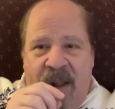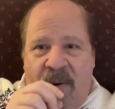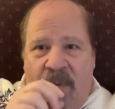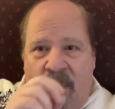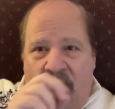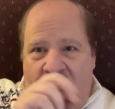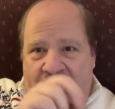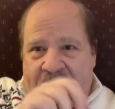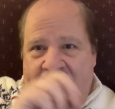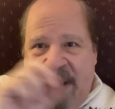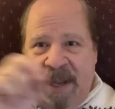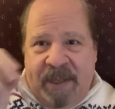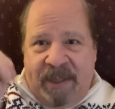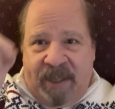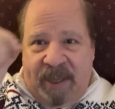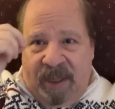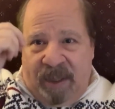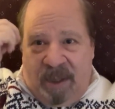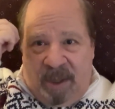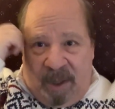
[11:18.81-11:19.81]
when I
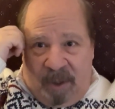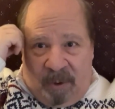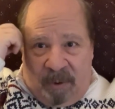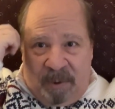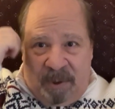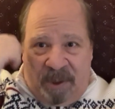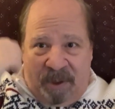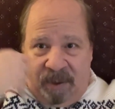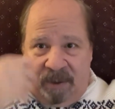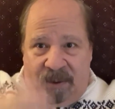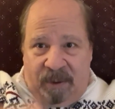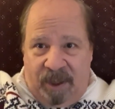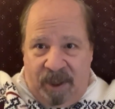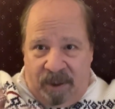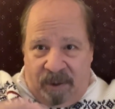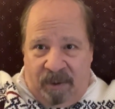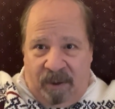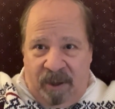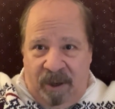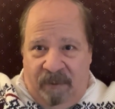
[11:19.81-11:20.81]
did those
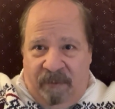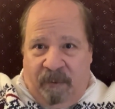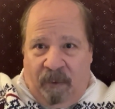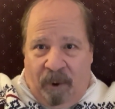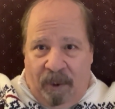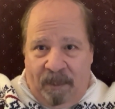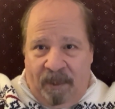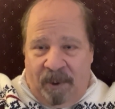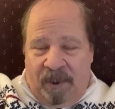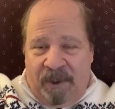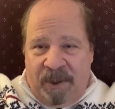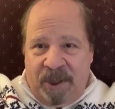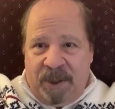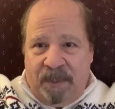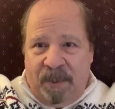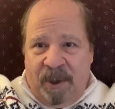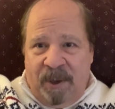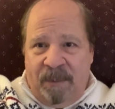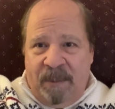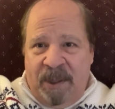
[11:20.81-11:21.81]
little informal
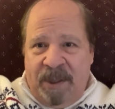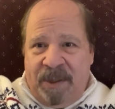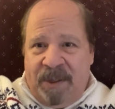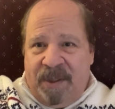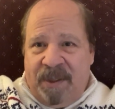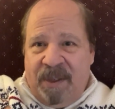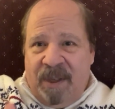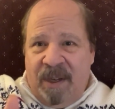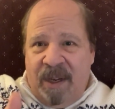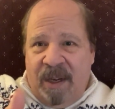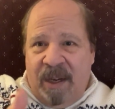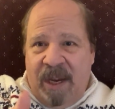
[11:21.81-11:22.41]
experiments,